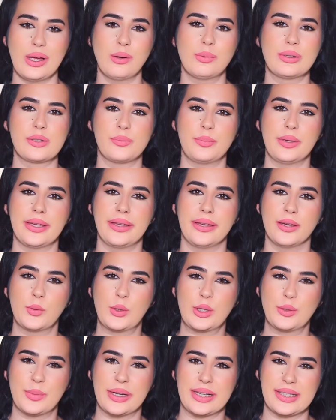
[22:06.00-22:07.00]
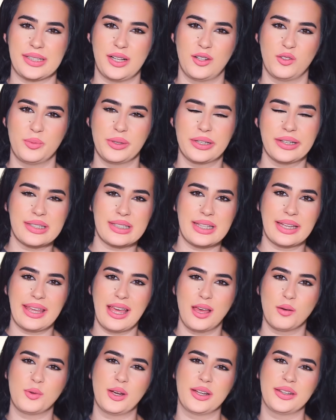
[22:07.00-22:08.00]
I was speaking with myself because the
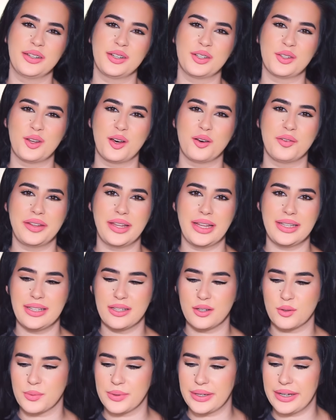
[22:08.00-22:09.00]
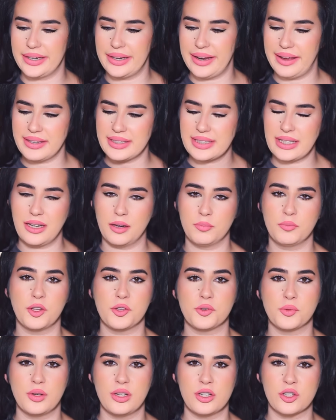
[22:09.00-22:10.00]
camera turned off and I didn't realize, and I'm
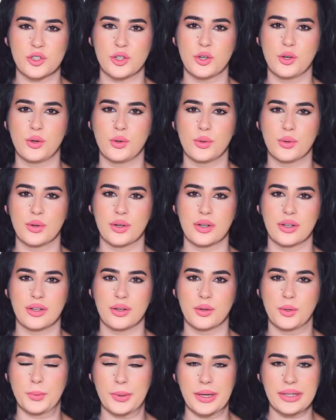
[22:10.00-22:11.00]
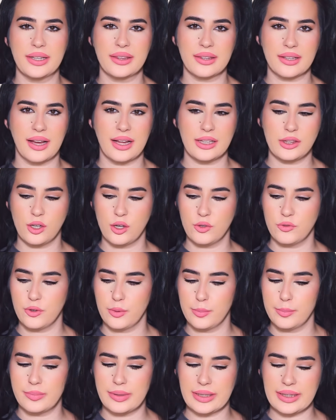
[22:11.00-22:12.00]
not really sure when it cut off,
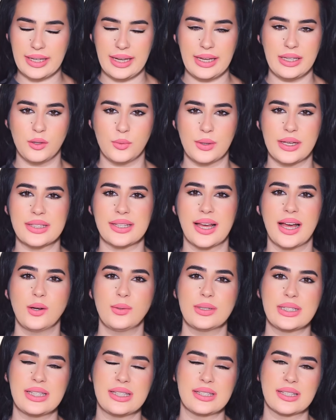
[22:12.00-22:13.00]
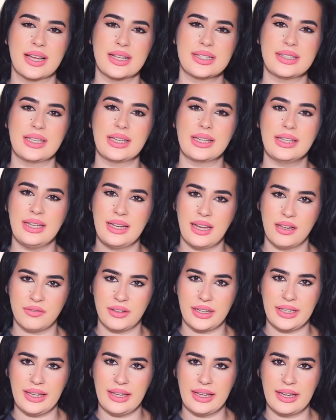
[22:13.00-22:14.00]
but anyways, I was discussing Nyla
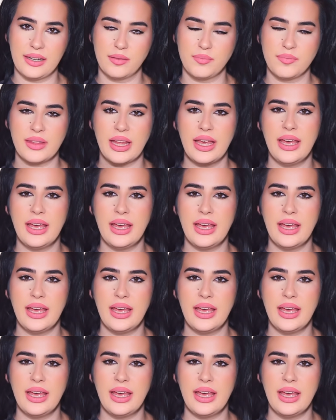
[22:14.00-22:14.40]
Vanielle,